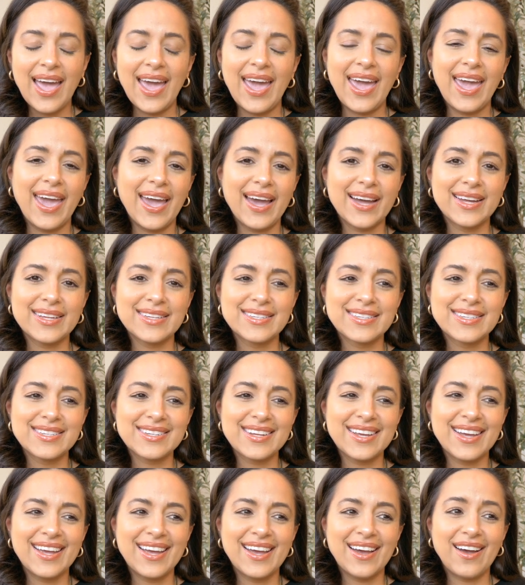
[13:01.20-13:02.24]
and
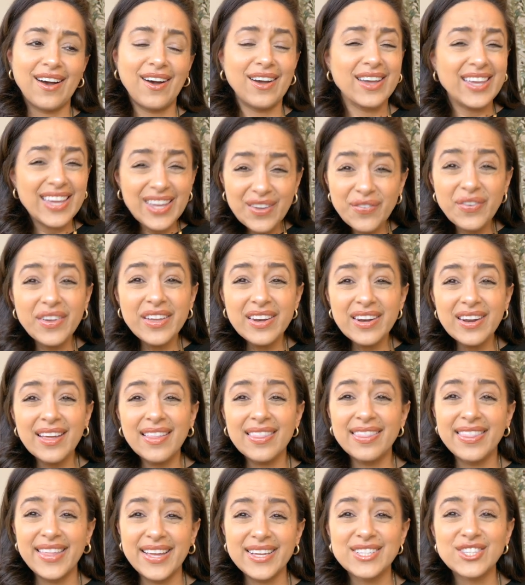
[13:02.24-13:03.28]

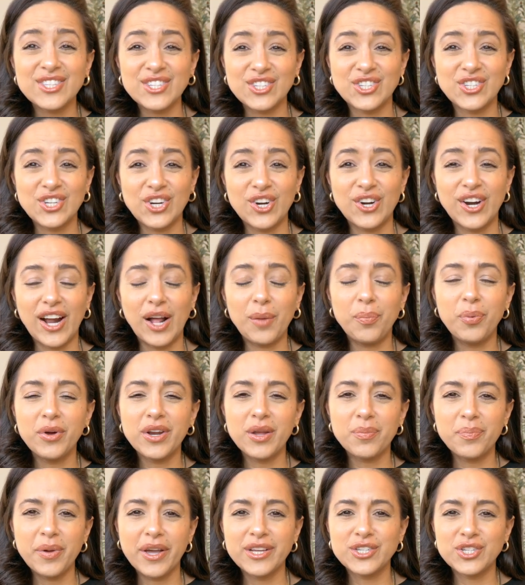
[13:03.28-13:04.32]
even this shirt, I'll put
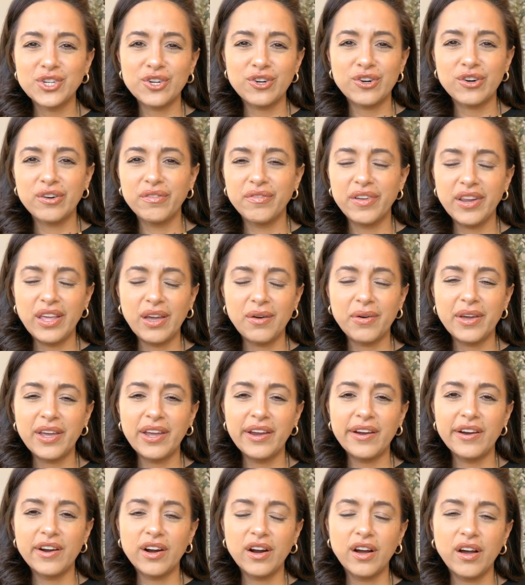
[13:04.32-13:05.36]
a picture or a video
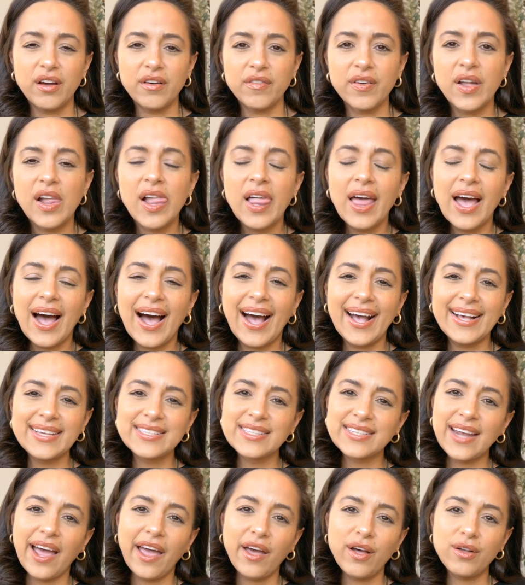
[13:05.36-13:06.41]
here of I
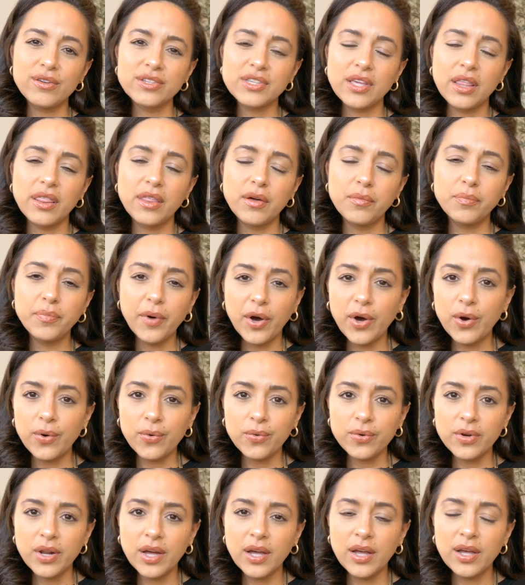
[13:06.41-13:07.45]
styled the
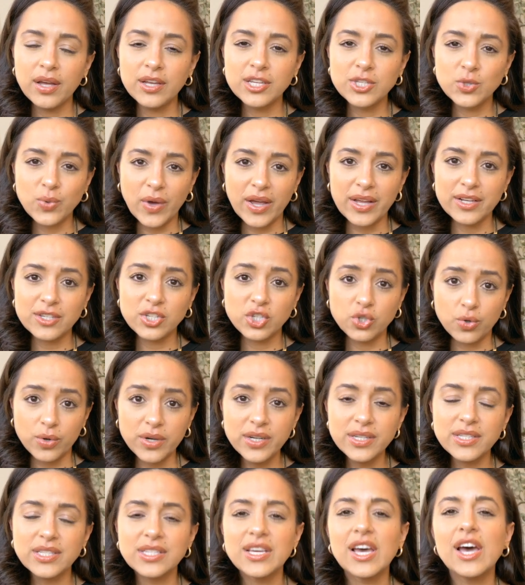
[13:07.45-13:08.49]
bone sweat
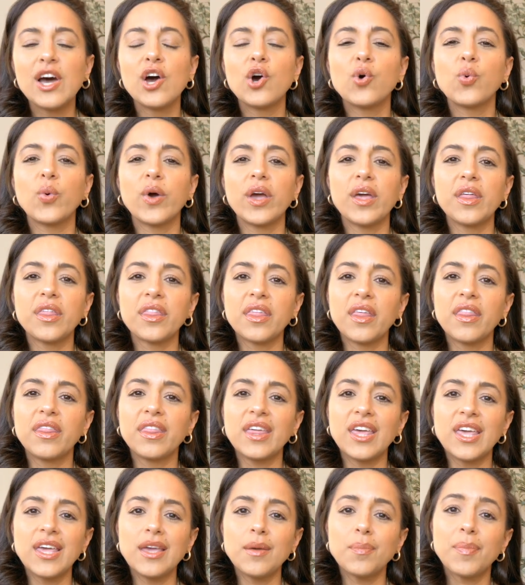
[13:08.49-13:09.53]
shorts with
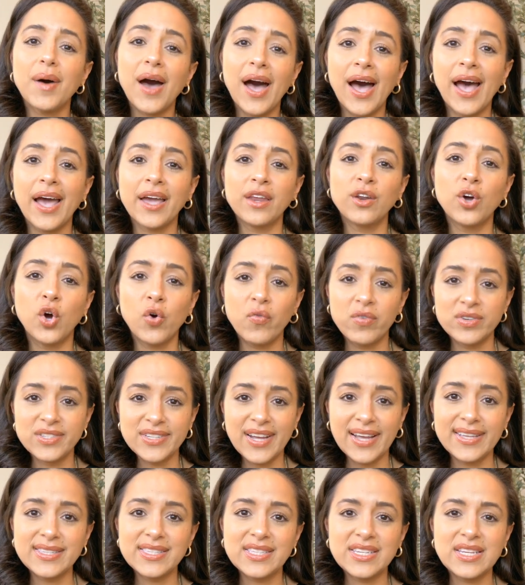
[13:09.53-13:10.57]
the pine
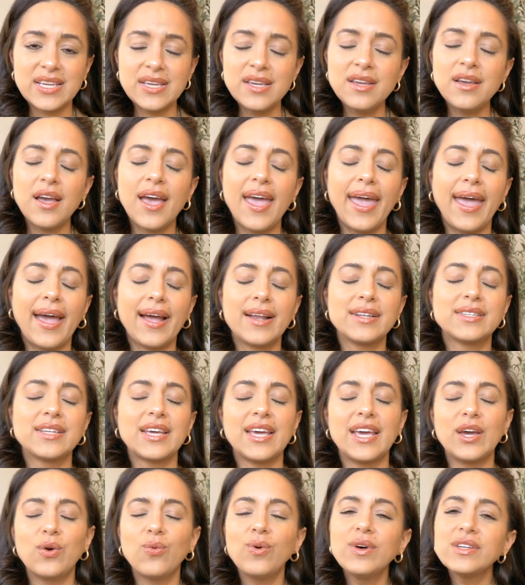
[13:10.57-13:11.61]
oversized tee and
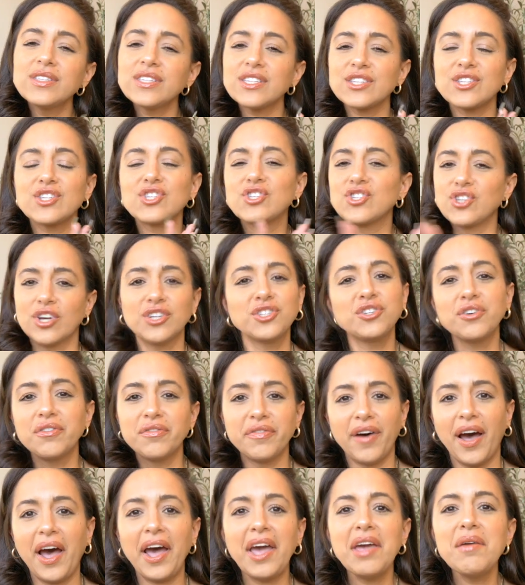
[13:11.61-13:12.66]
it was such a
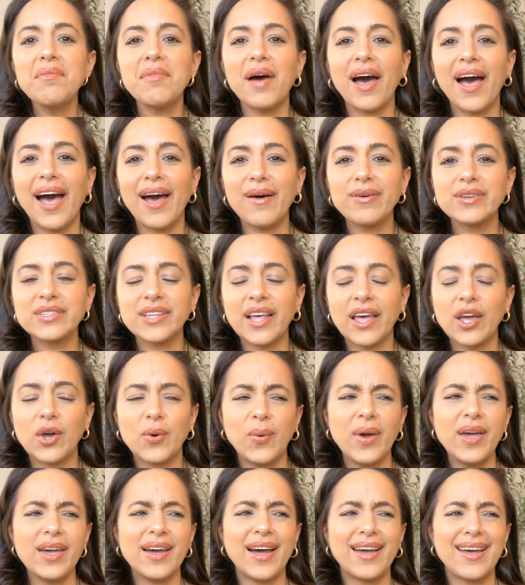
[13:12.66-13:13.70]
vibe. I was like,
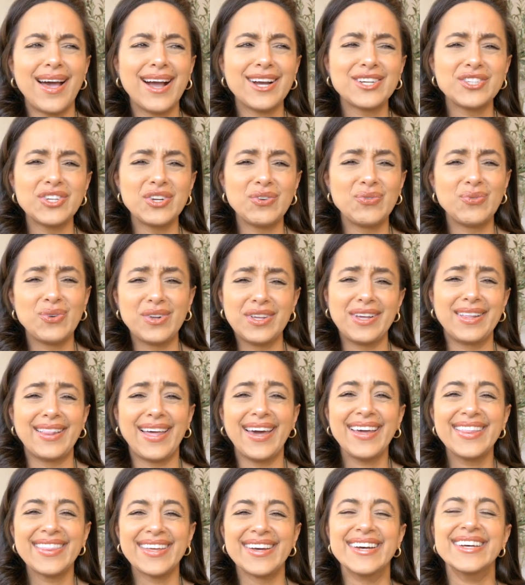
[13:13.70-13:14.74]
wait, I actually really
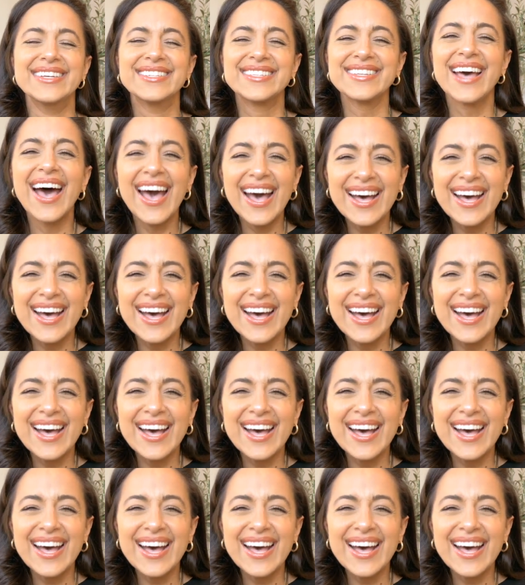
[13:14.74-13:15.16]
like this.